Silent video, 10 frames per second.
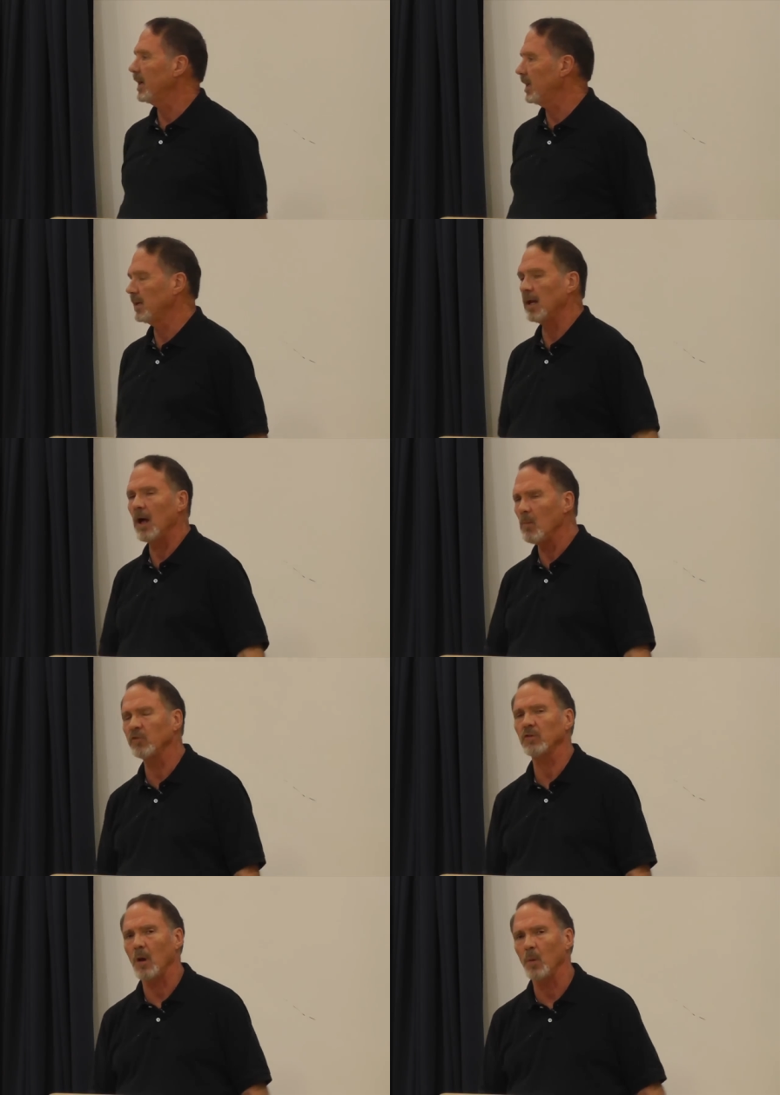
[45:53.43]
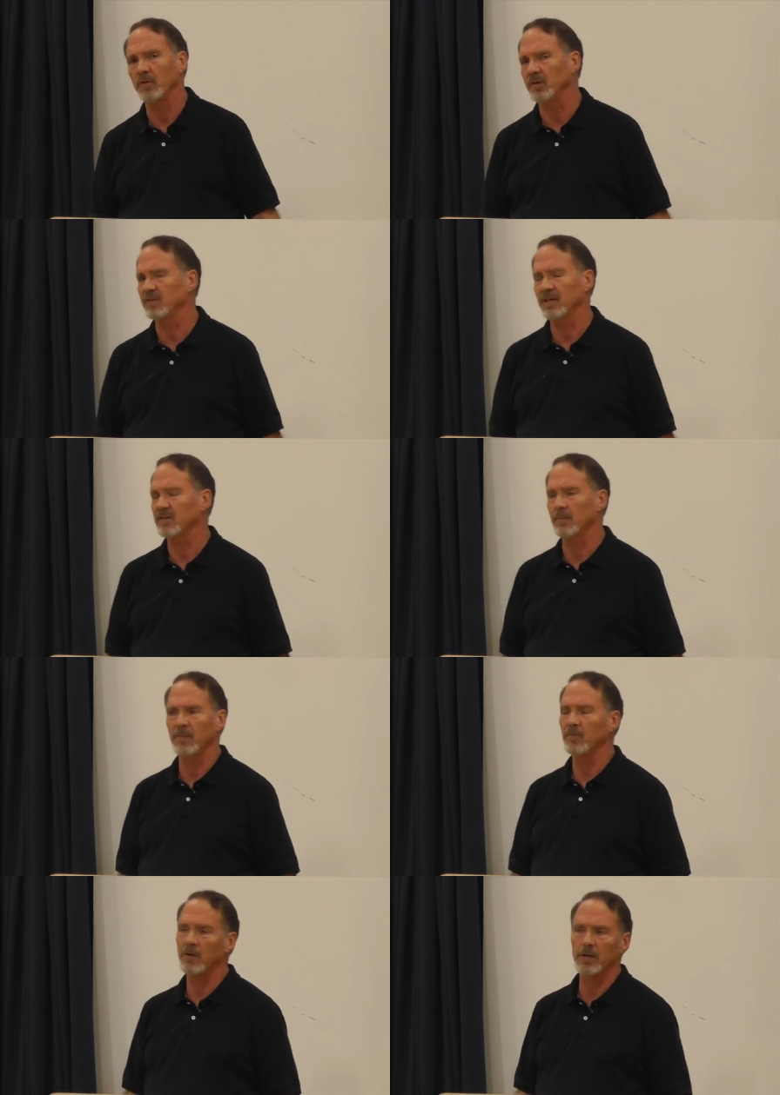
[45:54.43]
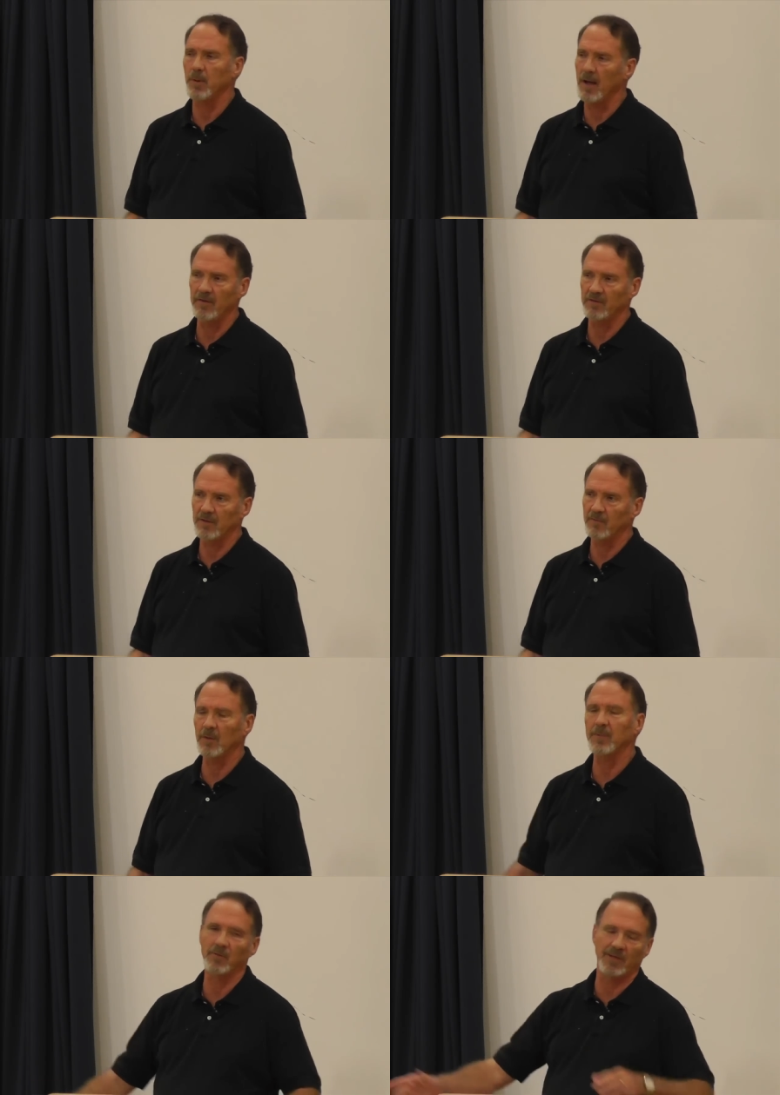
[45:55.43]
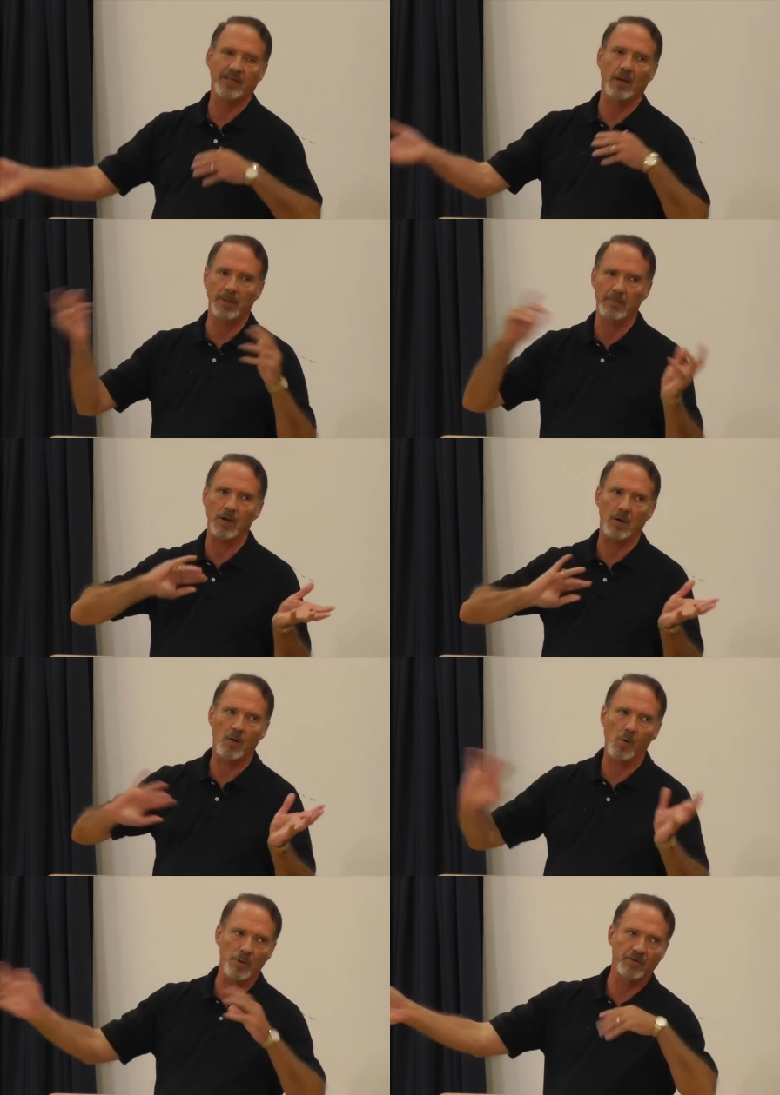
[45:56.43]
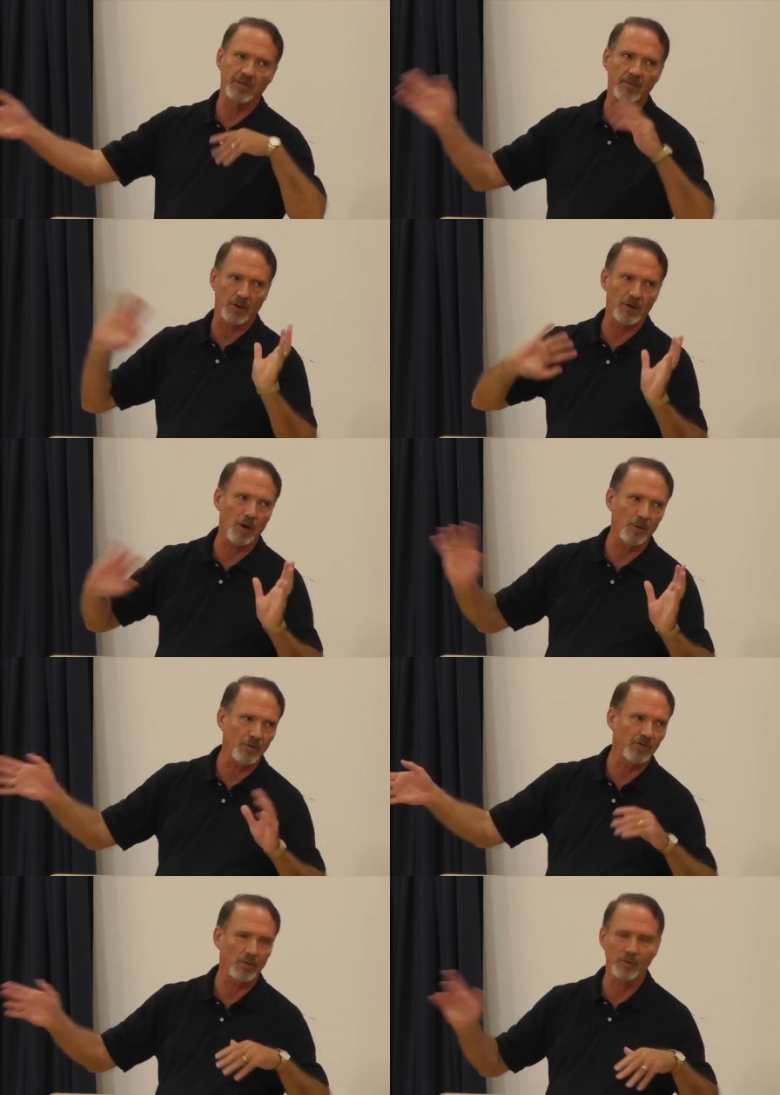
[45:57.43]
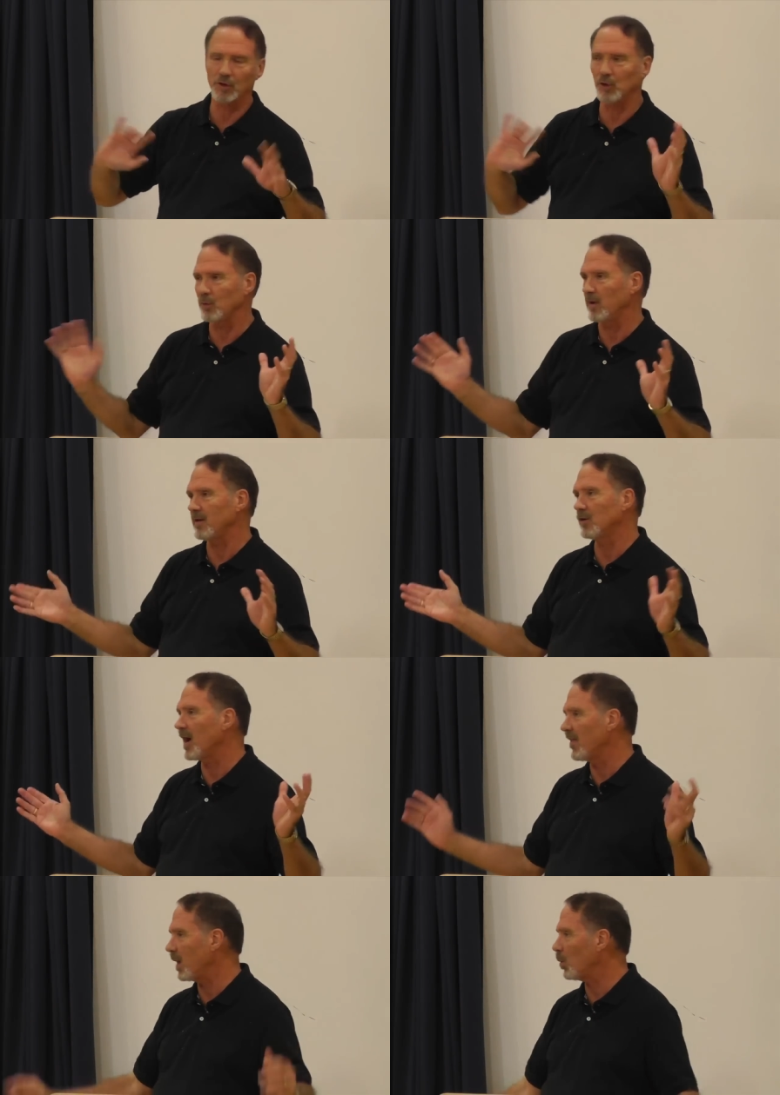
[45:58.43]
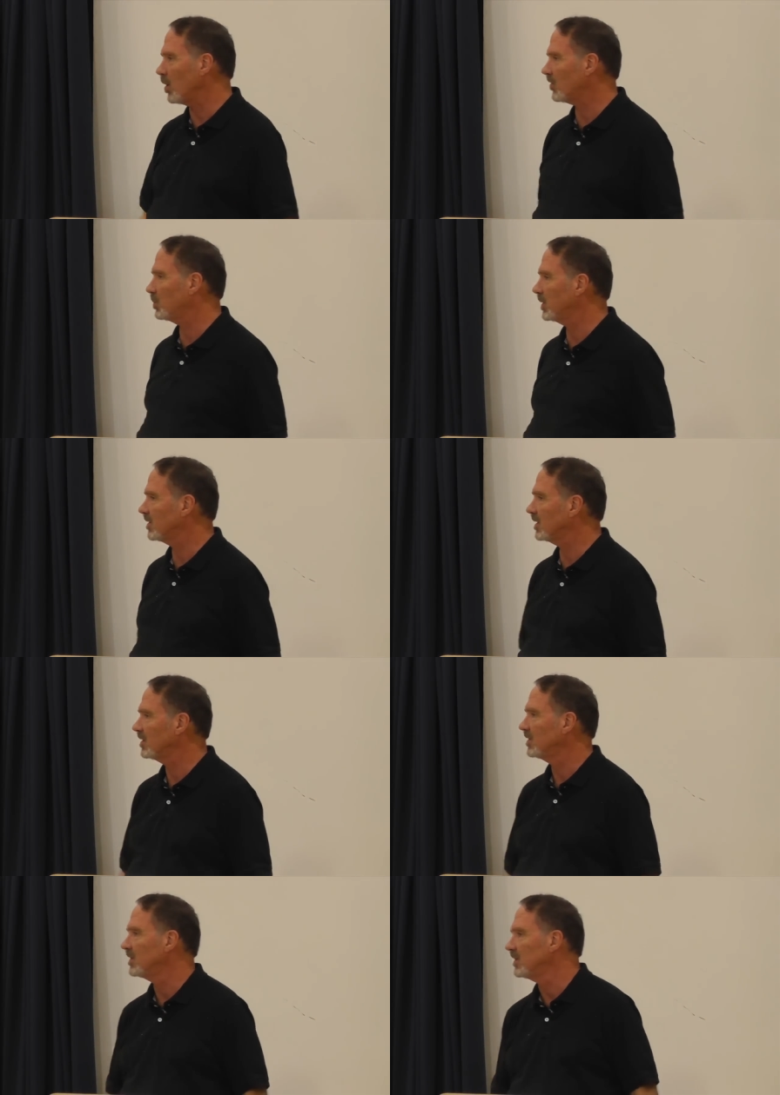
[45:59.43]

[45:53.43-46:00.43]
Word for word: And almost always they say something very positive. Sometimes they tell me my aura is different colors, so, you know, I don't know how that works. But